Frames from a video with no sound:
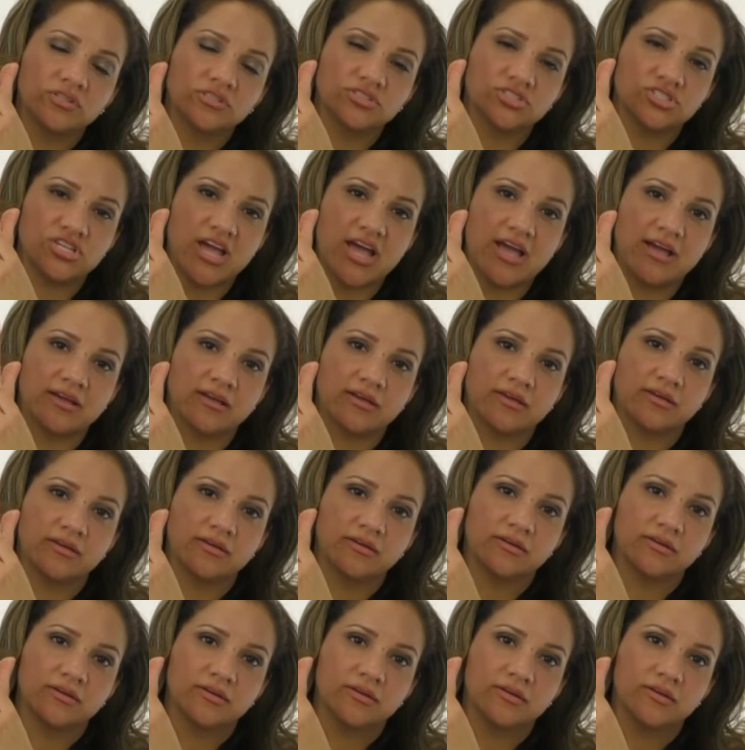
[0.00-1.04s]
jack.
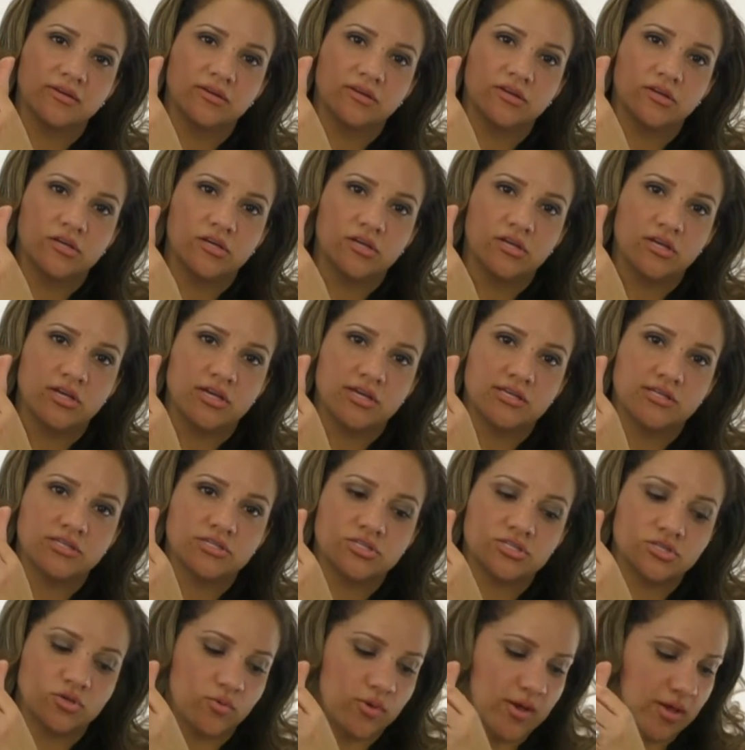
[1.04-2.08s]

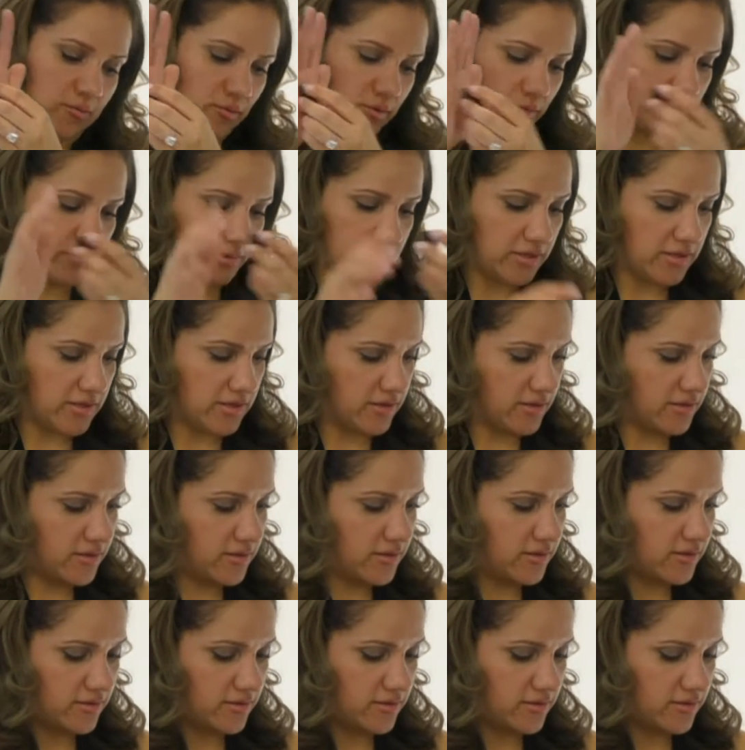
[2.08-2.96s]
So I would plug